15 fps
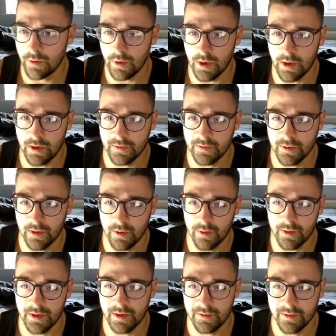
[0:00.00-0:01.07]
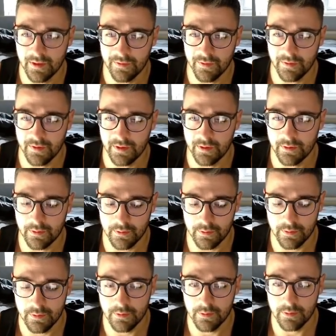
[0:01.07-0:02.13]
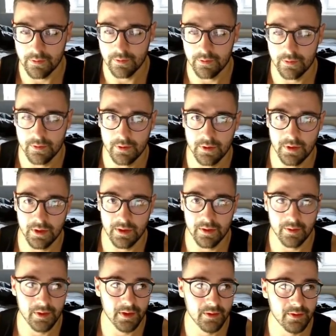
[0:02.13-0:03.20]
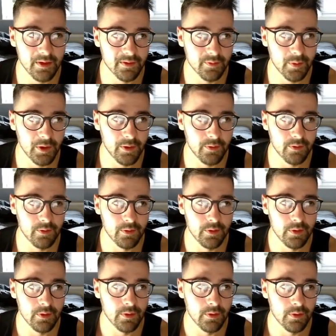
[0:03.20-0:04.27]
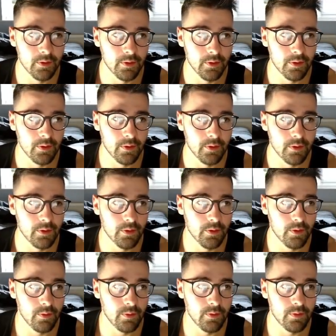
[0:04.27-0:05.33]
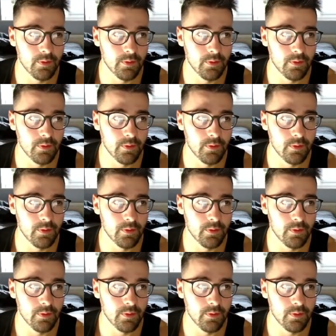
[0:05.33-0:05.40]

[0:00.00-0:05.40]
Oh, it's a lowercase f, I think. Yeah, there we go, and that's blue. Oh.